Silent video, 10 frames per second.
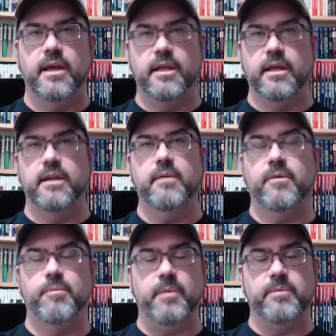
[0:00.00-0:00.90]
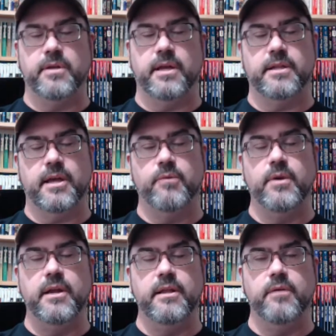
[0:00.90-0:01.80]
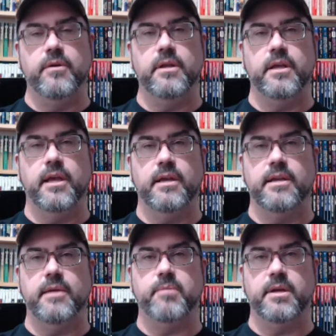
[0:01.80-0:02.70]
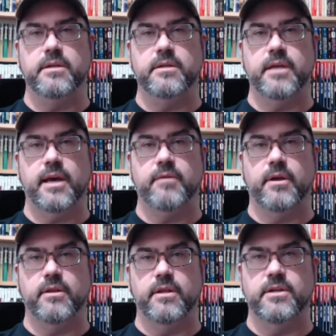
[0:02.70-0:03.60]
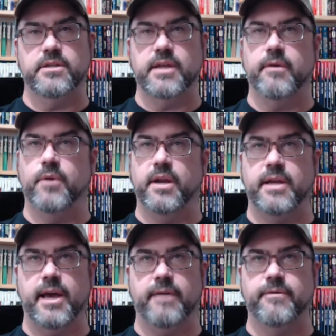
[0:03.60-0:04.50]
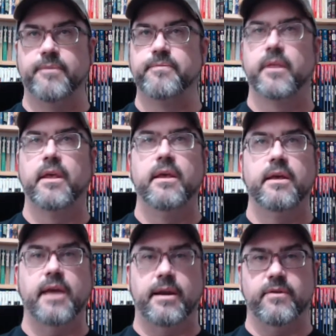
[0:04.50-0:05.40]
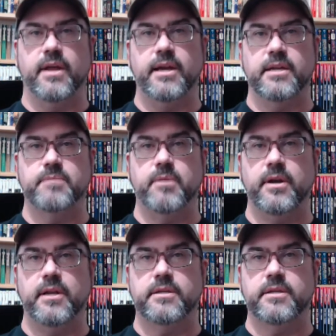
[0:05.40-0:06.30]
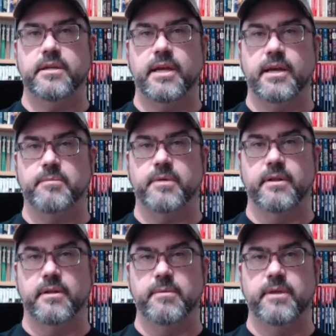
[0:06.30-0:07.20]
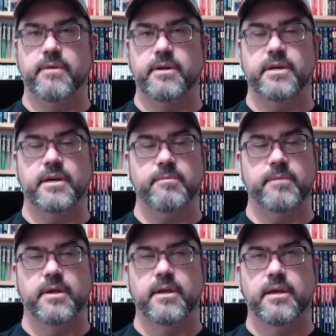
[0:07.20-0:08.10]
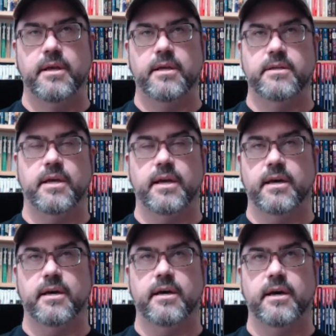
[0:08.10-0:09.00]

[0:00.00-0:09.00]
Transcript: And the number of people that really get deep into that rather than just wanting to have kind of a light experience to take up a little bit of their time is a